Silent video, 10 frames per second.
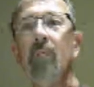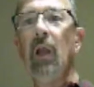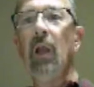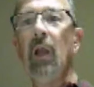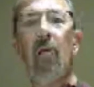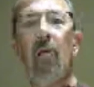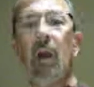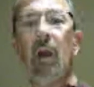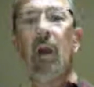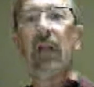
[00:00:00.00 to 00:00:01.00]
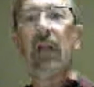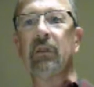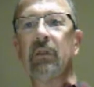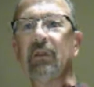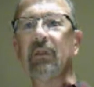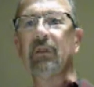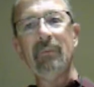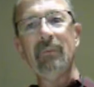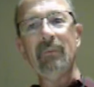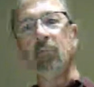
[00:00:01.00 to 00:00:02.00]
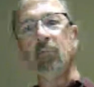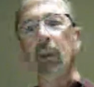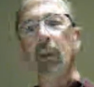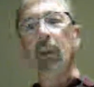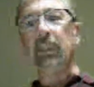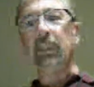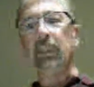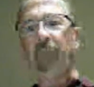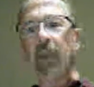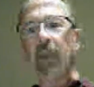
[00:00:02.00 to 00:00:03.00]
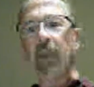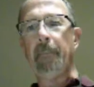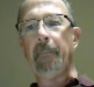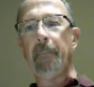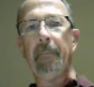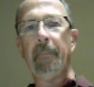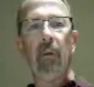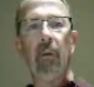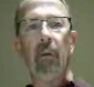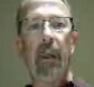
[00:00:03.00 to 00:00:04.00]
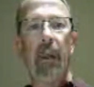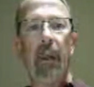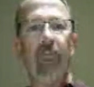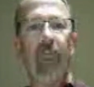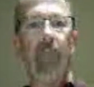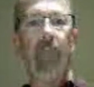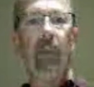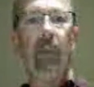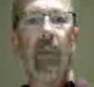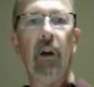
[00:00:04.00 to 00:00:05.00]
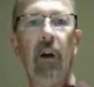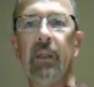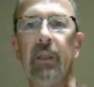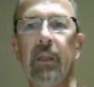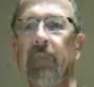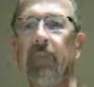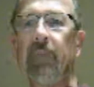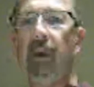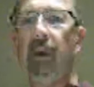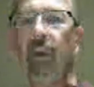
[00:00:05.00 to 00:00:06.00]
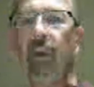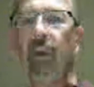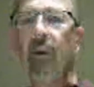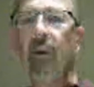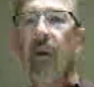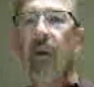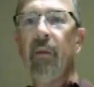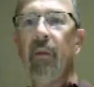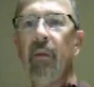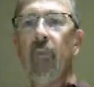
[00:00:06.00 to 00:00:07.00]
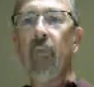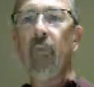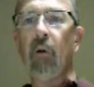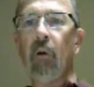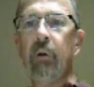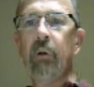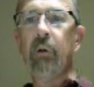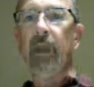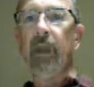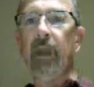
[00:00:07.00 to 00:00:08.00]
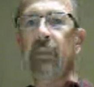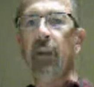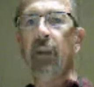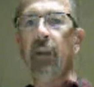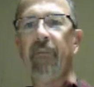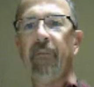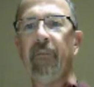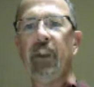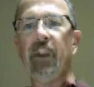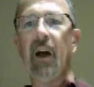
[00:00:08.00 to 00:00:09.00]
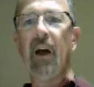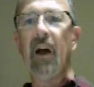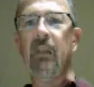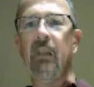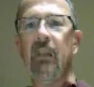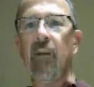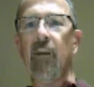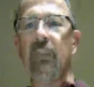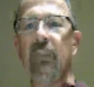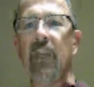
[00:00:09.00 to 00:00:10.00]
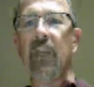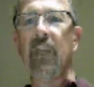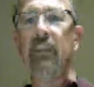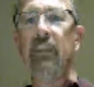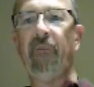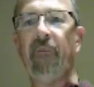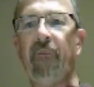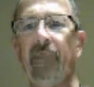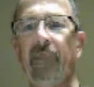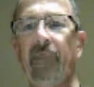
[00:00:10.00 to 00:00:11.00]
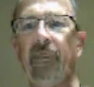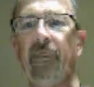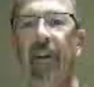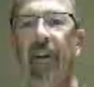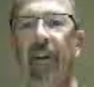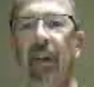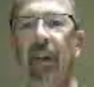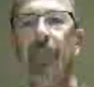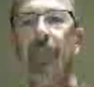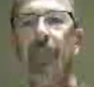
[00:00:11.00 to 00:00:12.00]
you know, that's real easy for some people, like for Miller and Smith. Their gross wages are only $15,000 or $6,550.